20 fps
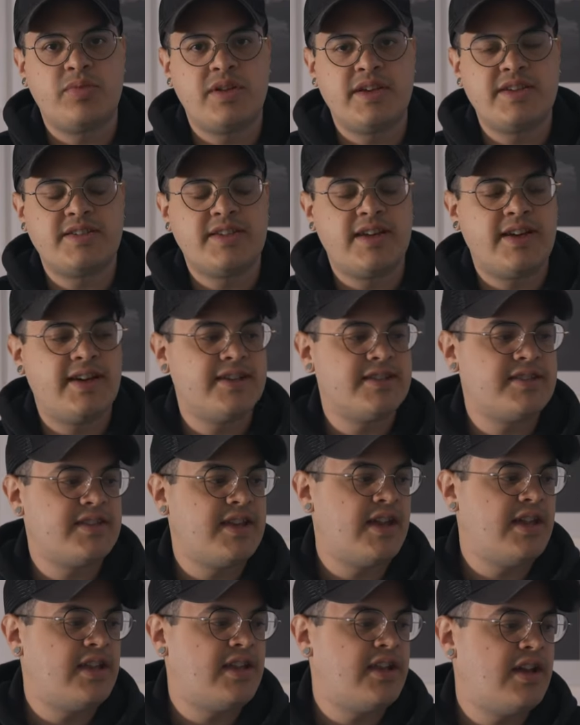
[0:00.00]
place to us,
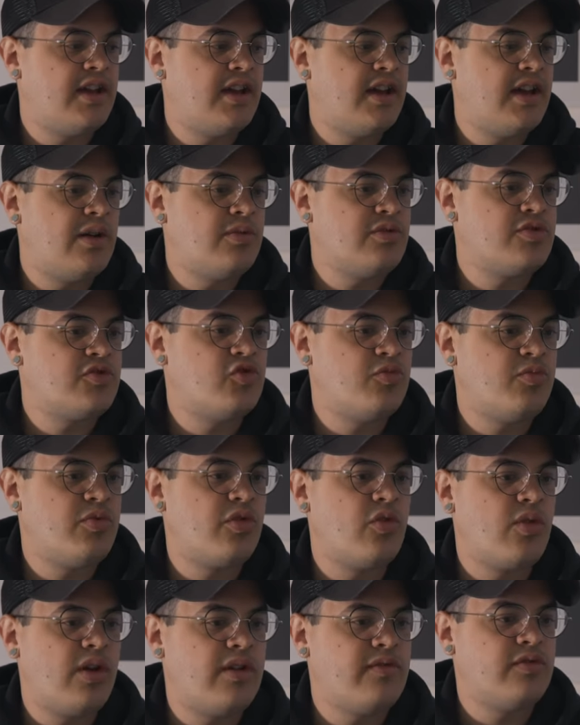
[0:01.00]
and uh, I was super
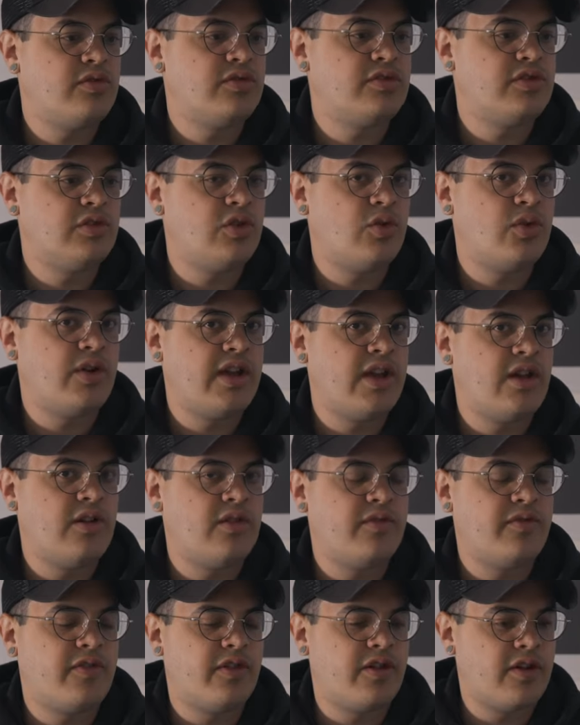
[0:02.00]
grateful to L'Oreal
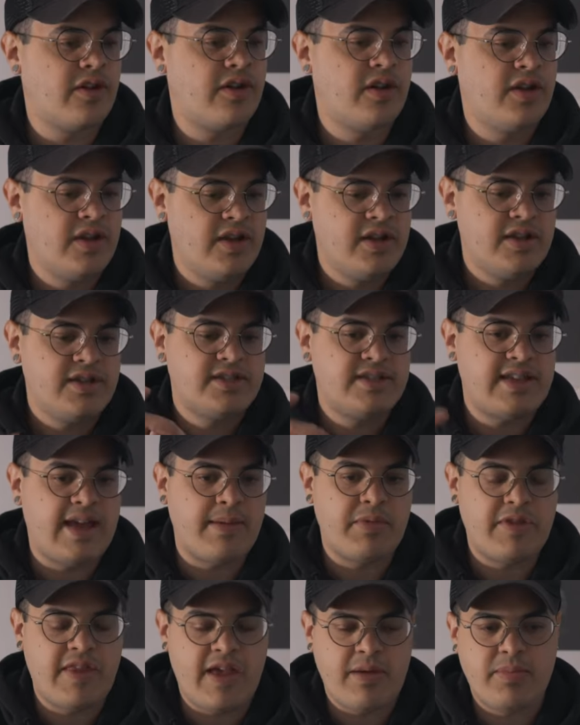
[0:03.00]
for
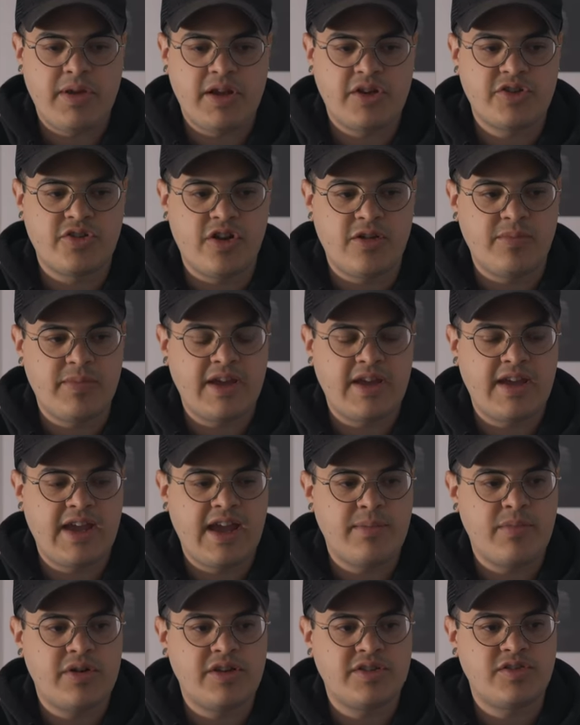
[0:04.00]
snapping that picture on my
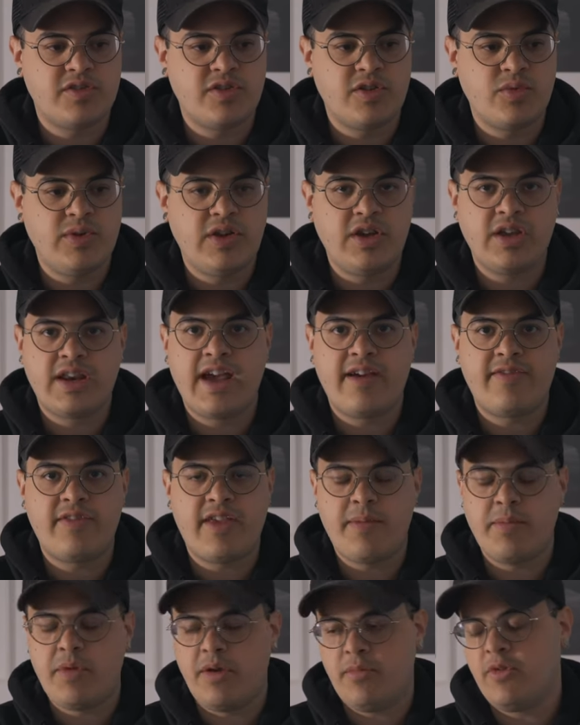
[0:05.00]
camera so that we could have
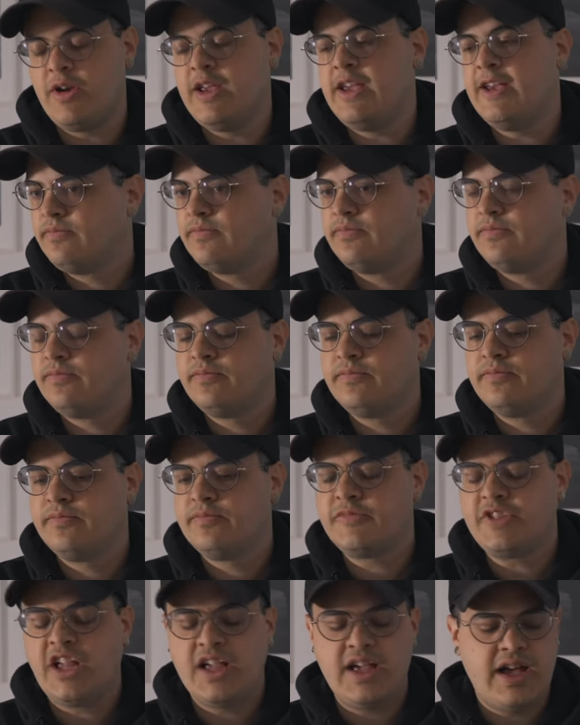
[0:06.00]
that memory.
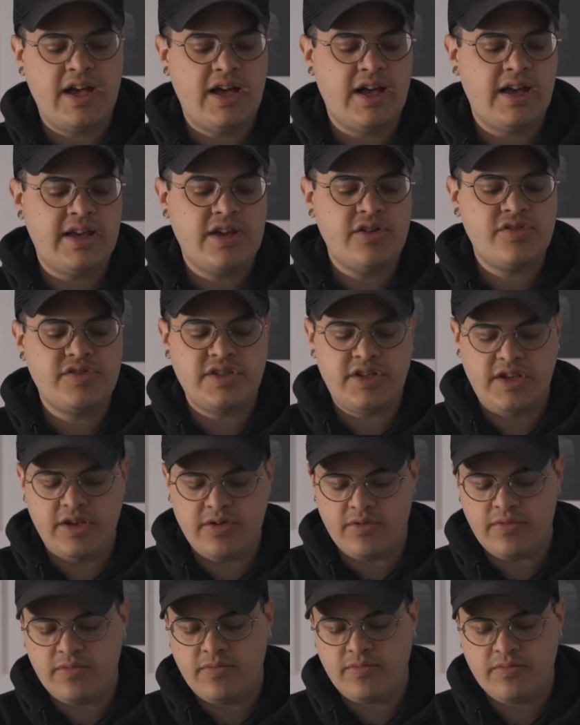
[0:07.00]
Uh, here's the
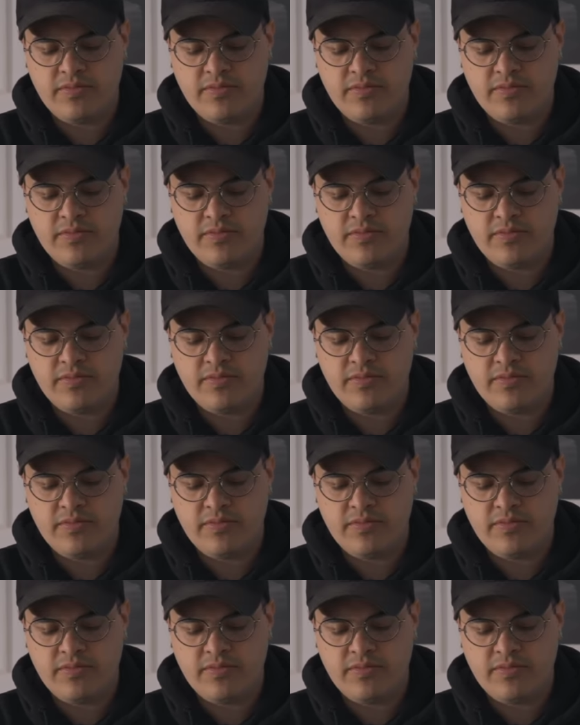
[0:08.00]
deal.